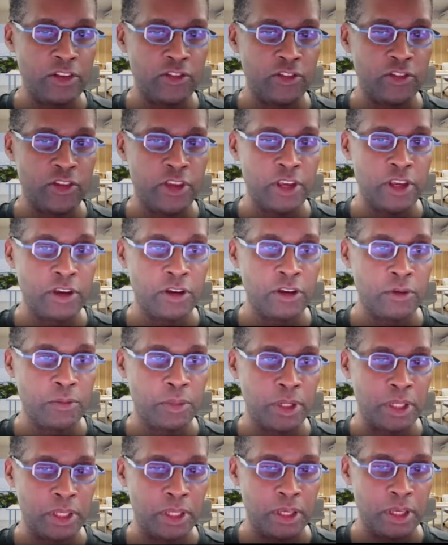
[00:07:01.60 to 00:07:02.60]
here,
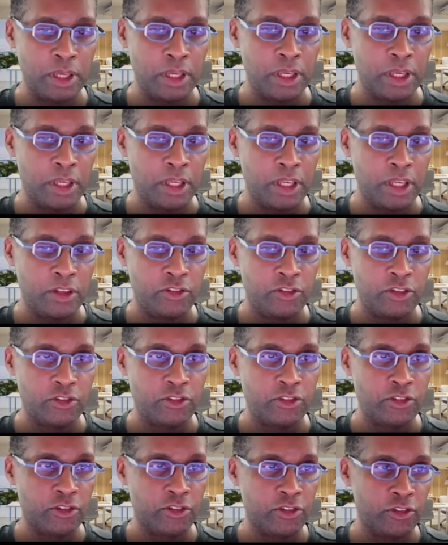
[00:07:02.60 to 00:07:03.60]
but it
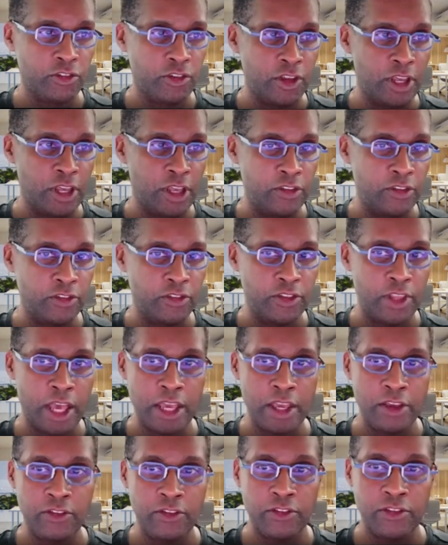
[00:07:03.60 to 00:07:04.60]
just is
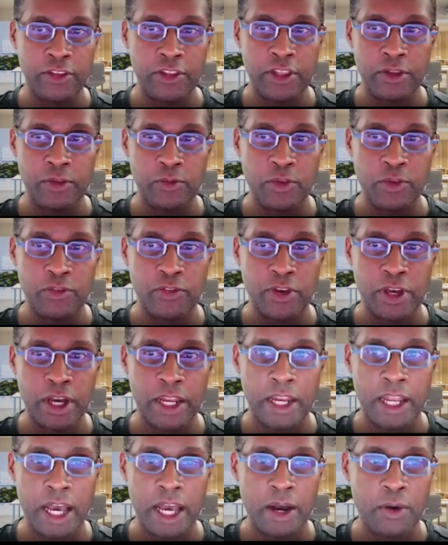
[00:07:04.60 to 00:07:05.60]
nice. And then we've got
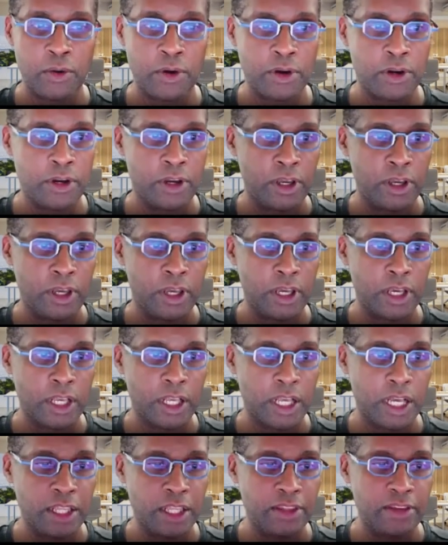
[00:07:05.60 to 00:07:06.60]
our
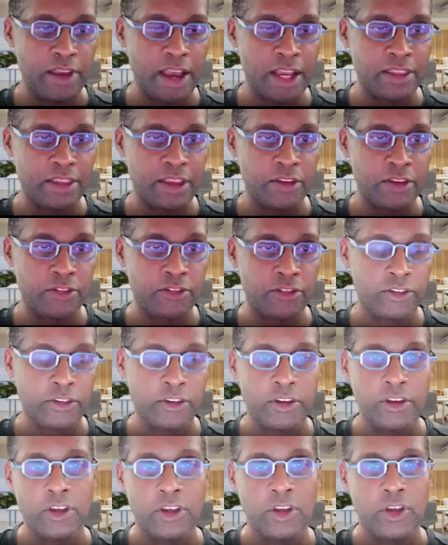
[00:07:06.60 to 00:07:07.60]
contact us,
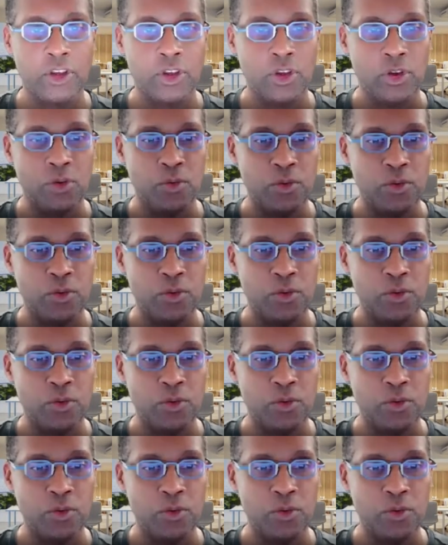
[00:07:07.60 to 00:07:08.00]
which